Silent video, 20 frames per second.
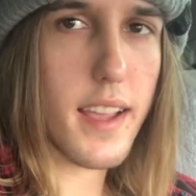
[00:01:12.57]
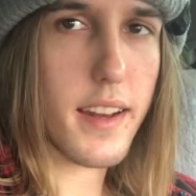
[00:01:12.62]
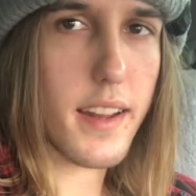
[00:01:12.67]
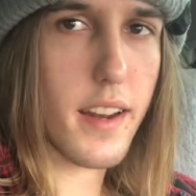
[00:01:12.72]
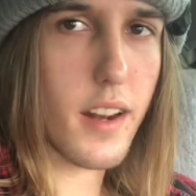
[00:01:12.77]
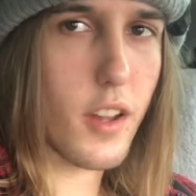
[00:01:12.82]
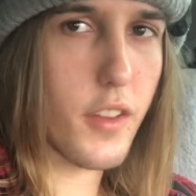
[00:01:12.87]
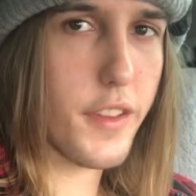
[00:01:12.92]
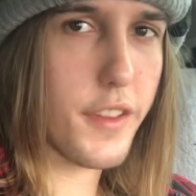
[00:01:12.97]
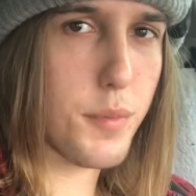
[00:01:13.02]
And
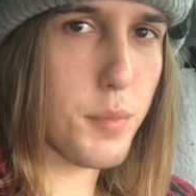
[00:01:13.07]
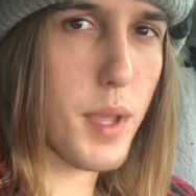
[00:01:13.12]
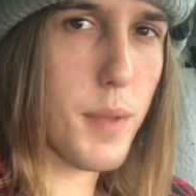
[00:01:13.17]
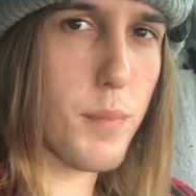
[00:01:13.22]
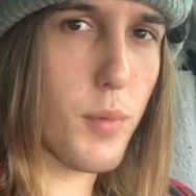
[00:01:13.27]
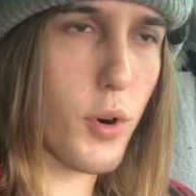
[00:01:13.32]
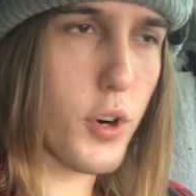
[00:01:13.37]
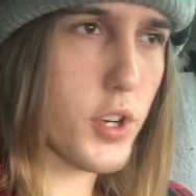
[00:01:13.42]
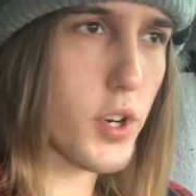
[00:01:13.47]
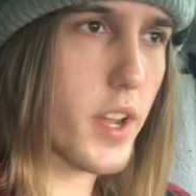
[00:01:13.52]
all these
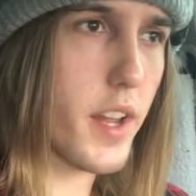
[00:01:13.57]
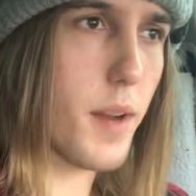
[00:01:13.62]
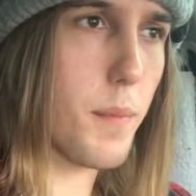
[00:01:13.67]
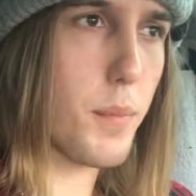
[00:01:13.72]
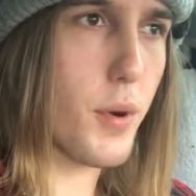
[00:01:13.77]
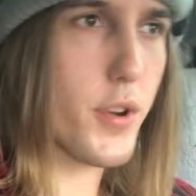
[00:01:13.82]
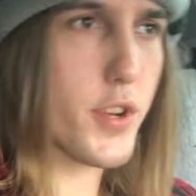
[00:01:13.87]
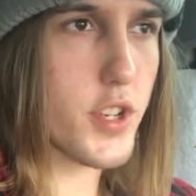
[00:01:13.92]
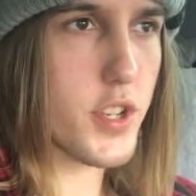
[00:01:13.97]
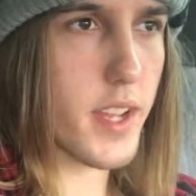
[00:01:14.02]
people are trying to
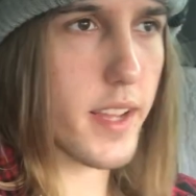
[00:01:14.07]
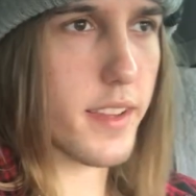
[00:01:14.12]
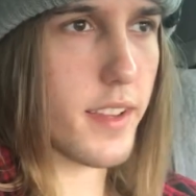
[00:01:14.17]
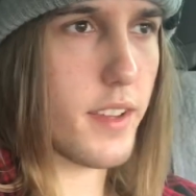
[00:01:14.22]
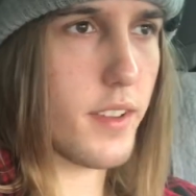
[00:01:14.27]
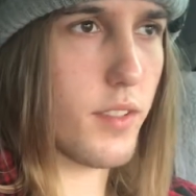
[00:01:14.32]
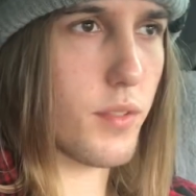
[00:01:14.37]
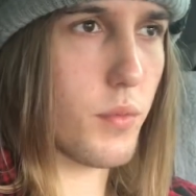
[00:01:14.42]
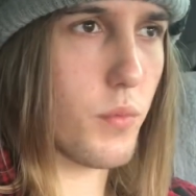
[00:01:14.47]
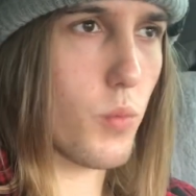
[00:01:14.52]
push that
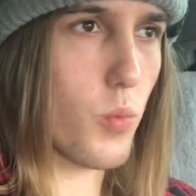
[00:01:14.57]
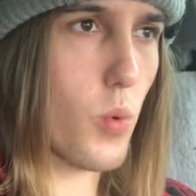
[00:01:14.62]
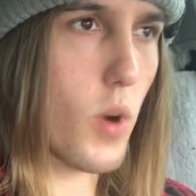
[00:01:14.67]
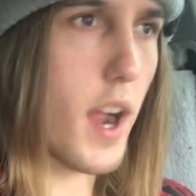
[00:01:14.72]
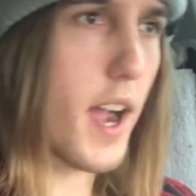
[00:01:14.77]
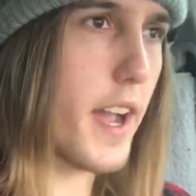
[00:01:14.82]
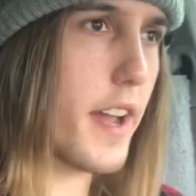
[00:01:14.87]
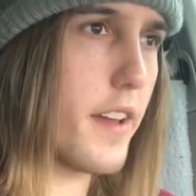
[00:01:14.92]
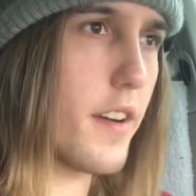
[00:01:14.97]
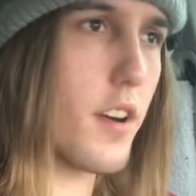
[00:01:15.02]
these
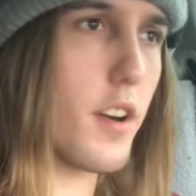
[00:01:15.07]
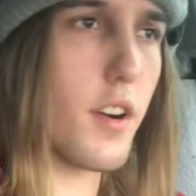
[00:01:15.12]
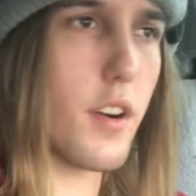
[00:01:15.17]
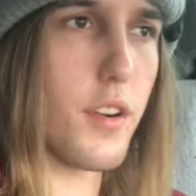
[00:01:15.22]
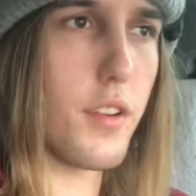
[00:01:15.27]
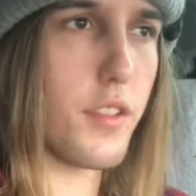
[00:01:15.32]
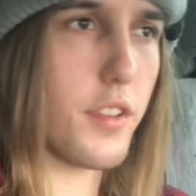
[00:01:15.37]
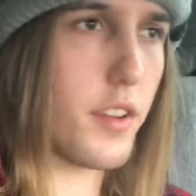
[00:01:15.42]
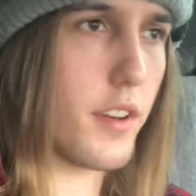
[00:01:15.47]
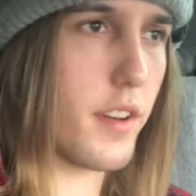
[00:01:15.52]

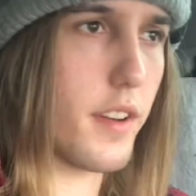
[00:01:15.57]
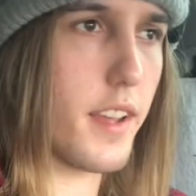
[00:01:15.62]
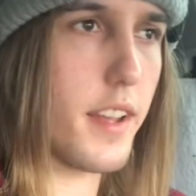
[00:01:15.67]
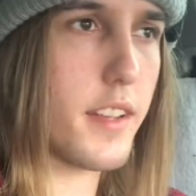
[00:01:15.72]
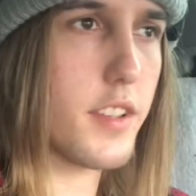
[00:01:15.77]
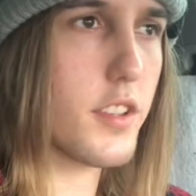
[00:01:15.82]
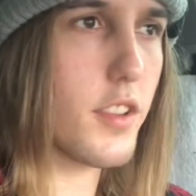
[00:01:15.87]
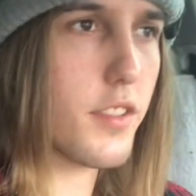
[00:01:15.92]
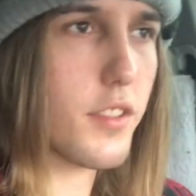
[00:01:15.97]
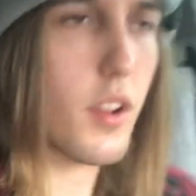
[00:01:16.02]
rioters, and it's
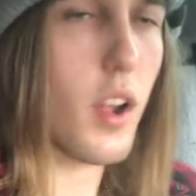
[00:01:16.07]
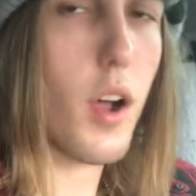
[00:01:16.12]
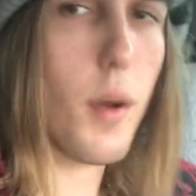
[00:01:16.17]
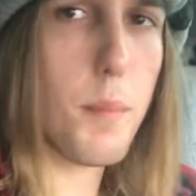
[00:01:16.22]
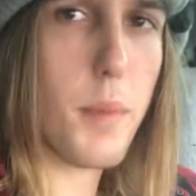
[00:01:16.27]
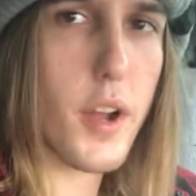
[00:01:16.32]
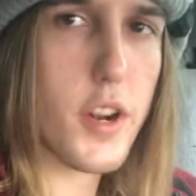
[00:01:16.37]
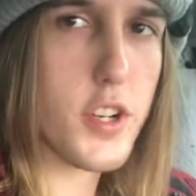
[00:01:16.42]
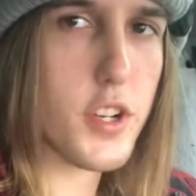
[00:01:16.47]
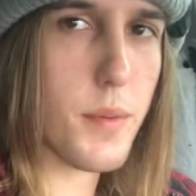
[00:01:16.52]
just a
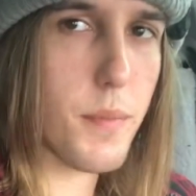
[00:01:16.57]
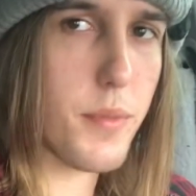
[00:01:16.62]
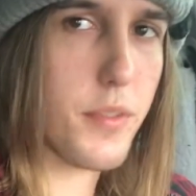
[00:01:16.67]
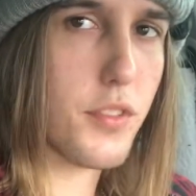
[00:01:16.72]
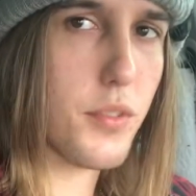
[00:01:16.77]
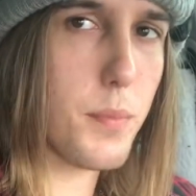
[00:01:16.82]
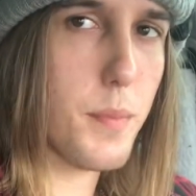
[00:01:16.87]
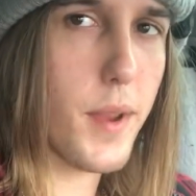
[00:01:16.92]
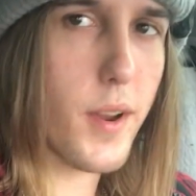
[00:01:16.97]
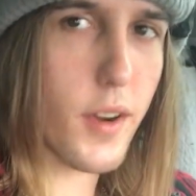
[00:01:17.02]
bunch of
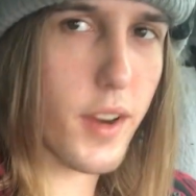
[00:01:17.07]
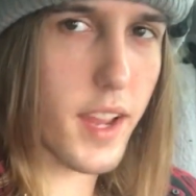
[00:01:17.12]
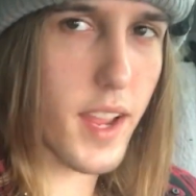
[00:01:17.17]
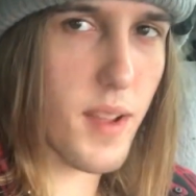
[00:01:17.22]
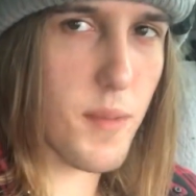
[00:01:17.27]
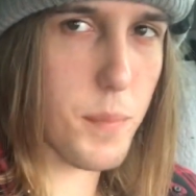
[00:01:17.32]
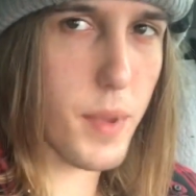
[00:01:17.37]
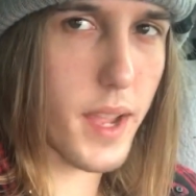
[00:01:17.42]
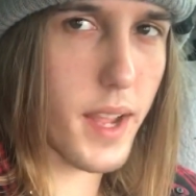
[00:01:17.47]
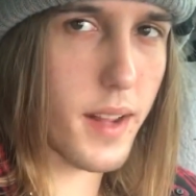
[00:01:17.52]
smear
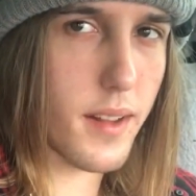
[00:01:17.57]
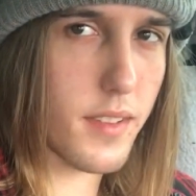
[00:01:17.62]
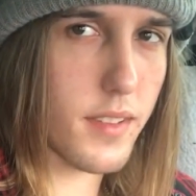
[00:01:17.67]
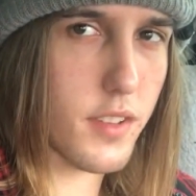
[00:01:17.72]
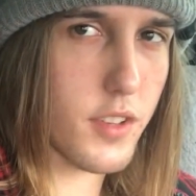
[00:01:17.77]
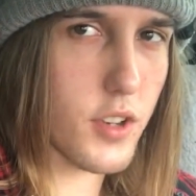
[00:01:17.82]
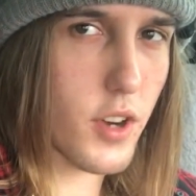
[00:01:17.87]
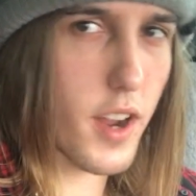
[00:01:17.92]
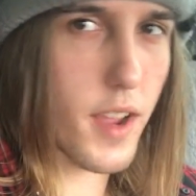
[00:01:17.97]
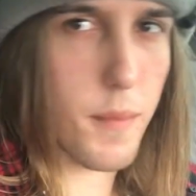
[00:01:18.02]
campaigns to
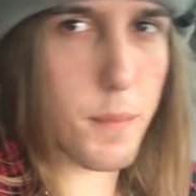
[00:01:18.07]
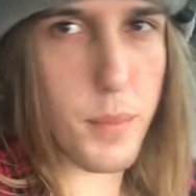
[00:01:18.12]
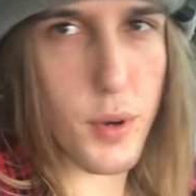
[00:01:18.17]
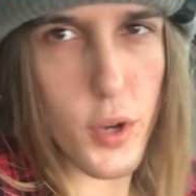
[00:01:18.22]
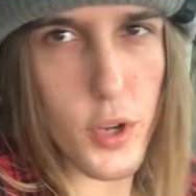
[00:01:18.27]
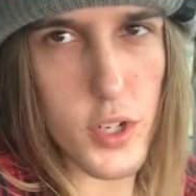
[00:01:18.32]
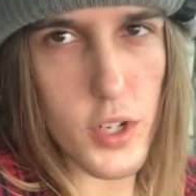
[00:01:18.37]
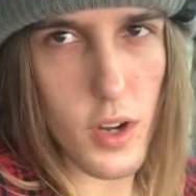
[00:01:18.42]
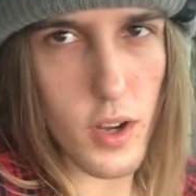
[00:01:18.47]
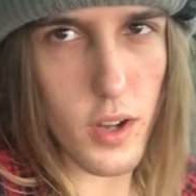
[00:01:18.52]
try and
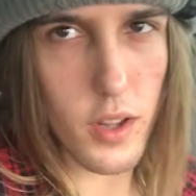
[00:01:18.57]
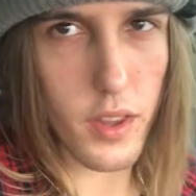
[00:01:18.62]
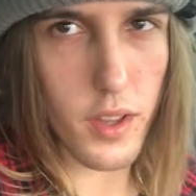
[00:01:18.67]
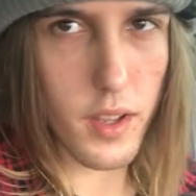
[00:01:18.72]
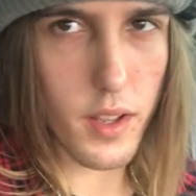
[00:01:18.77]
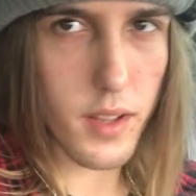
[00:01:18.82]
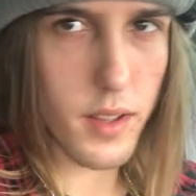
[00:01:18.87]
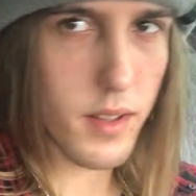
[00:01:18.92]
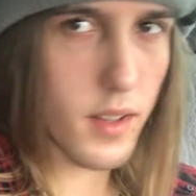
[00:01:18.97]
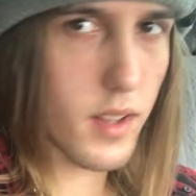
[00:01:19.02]
push all the